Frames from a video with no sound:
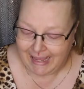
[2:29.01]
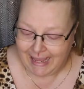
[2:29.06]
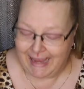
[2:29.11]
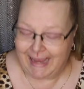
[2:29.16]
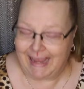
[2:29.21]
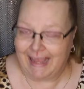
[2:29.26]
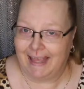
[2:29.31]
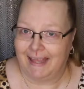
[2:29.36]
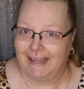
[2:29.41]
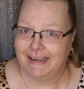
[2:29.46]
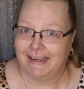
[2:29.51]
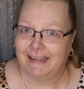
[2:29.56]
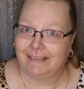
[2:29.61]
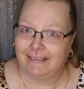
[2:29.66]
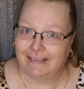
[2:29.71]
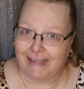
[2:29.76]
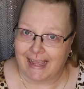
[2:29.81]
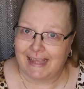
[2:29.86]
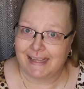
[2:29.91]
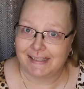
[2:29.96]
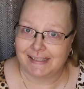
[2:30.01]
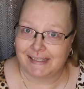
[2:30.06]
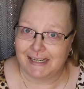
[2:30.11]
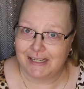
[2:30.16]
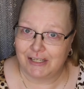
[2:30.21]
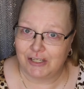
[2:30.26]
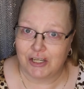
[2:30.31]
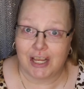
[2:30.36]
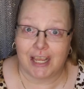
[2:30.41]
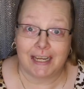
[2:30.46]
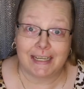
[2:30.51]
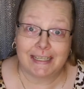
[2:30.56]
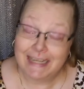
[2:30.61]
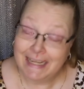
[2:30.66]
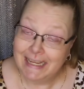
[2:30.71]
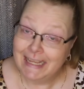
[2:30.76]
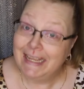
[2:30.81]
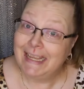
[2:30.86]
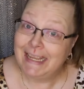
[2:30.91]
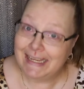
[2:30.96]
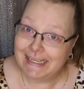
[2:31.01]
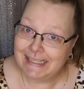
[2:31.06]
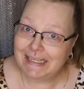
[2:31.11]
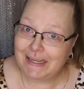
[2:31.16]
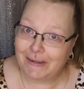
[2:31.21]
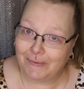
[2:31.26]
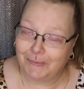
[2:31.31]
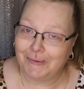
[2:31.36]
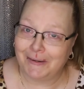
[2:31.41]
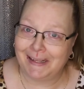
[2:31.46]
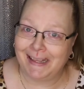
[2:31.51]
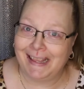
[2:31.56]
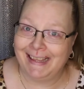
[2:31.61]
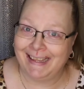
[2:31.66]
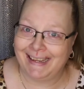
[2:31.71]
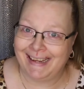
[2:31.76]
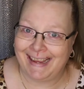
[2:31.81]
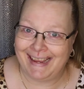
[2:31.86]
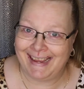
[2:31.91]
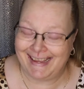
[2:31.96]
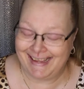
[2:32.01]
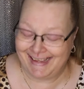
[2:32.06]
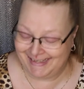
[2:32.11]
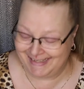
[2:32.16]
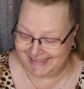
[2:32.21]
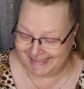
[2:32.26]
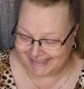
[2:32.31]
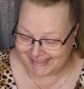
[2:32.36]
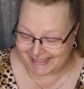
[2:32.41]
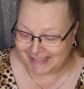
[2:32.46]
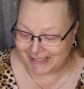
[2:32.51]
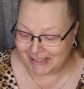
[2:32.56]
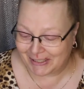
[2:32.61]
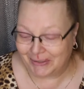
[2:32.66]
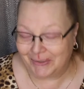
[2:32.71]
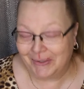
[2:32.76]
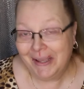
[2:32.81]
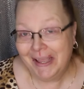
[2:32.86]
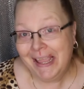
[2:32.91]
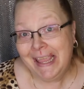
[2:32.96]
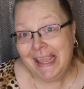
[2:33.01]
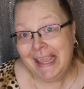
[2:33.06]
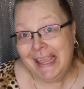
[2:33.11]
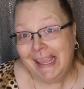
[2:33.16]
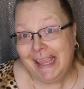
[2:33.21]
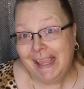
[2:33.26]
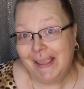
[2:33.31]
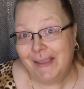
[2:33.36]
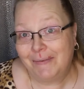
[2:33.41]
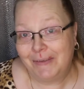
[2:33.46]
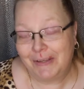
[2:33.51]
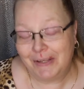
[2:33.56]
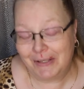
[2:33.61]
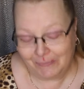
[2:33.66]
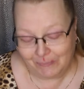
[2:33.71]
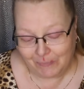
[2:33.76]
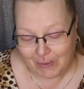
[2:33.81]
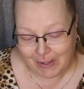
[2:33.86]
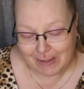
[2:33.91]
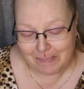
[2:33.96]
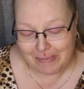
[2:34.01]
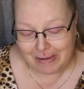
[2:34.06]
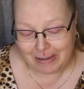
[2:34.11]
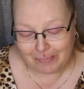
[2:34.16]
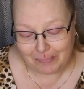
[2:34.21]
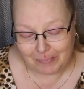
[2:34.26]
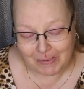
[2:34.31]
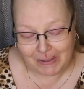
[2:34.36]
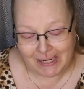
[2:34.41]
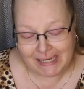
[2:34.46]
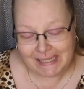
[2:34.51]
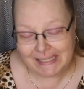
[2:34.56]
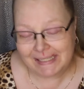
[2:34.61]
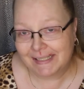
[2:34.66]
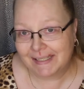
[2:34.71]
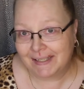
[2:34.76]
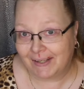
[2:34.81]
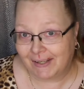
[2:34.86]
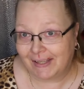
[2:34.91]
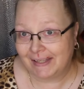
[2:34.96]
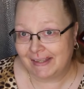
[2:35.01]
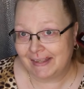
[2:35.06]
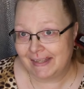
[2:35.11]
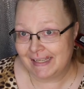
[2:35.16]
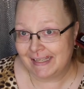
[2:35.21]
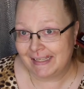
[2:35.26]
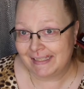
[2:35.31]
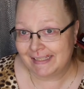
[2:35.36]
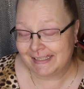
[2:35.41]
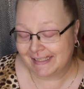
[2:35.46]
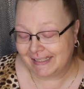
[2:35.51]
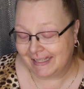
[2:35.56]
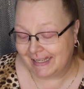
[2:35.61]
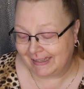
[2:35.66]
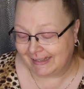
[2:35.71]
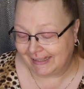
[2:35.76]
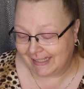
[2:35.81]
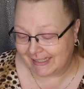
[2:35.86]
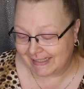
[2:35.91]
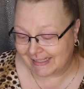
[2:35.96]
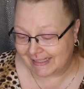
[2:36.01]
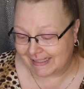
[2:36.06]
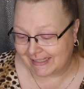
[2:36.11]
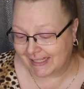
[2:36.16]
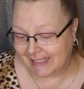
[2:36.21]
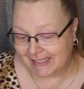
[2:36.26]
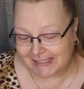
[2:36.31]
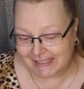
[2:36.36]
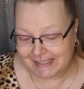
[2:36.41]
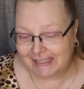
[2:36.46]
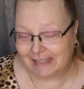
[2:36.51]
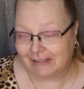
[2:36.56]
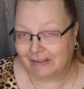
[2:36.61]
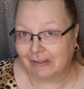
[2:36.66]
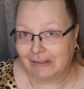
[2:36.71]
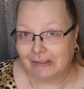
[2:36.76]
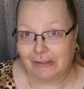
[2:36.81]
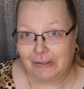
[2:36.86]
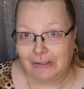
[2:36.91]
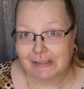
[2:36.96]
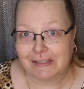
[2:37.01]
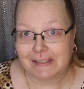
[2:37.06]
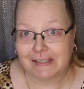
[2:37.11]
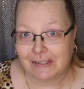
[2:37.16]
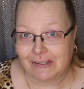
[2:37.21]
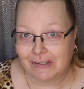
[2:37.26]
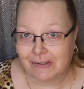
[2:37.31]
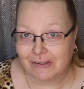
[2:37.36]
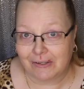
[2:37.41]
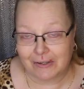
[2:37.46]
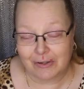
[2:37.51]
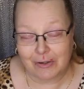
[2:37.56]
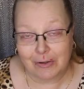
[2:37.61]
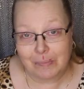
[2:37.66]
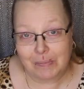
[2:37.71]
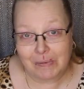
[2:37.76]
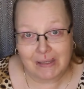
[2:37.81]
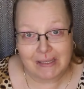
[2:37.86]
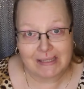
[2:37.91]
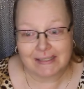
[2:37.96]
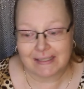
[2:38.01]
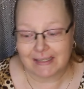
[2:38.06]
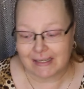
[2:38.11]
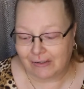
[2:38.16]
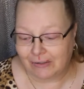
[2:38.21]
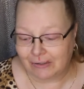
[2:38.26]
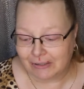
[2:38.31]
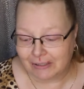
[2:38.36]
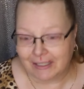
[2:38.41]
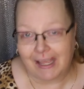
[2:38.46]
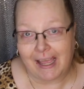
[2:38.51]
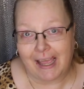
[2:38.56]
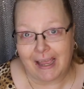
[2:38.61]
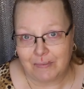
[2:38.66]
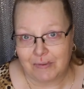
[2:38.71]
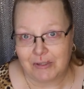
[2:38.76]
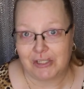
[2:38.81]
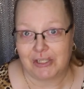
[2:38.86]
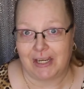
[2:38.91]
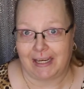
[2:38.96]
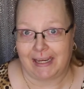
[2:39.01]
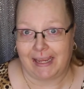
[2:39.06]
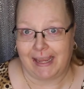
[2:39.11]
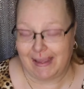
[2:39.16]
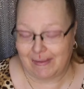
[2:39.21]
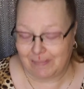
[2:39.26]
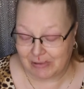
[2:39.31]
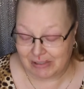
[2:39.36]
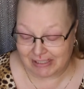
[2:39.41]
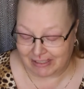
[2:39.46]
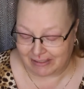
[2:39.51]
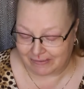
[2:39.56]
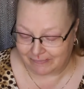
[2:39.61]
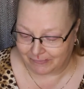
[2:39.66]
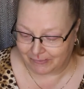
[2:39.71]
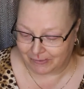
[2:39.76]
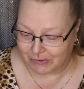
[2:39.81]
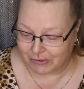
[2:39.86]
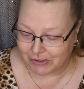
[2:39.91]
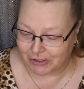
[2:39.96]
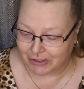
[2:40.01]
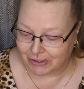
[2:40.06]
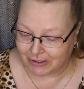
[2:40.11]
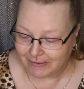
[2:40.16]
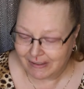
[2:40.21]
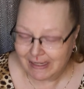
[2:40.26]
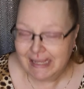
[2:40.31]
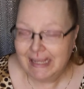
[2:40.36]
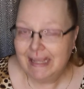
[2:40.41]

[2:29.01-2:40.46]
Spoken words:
And last I checked, it definitely is. So if you want a better price on this, unless it's on sale at Ulta or the coupons on Ulta, I would check Amazon for sure.